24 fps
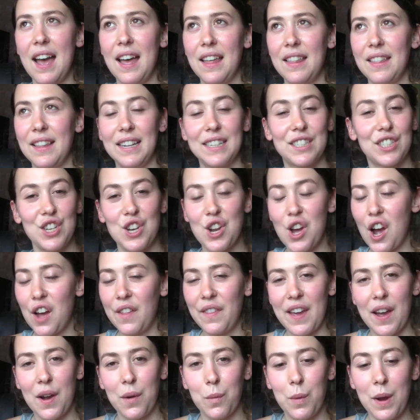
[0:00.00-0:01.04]
It's
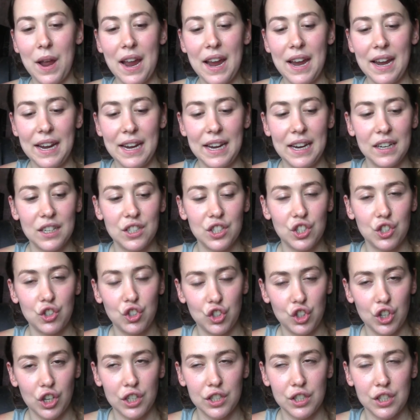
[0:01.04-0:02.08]
not that way. It's
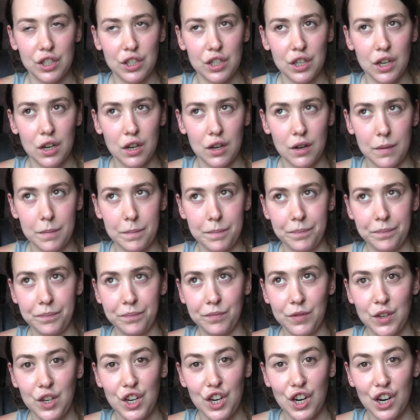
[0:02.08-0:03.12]
just
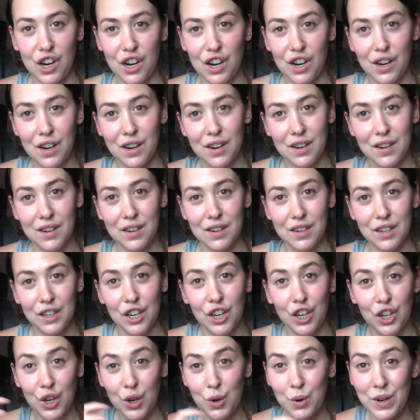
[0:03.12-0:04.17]
you're
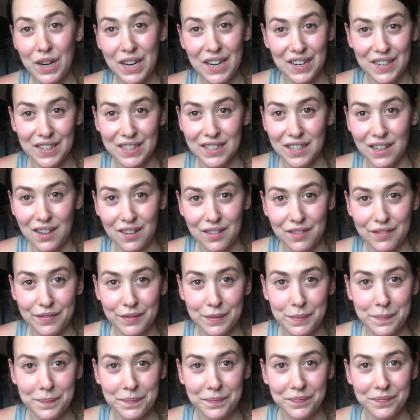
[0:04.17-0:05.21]
cocooning yourself
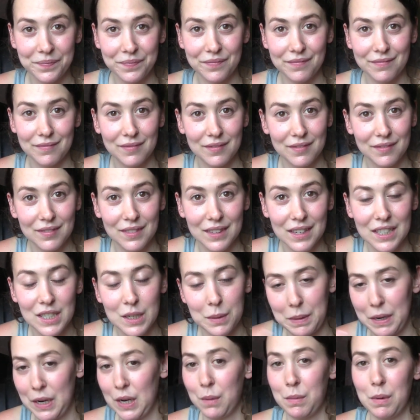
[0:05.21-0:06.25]

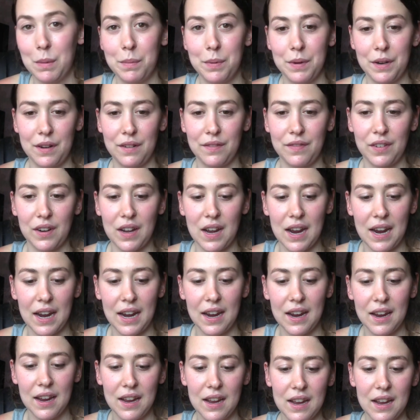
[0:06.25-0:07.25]
to become a butterfly.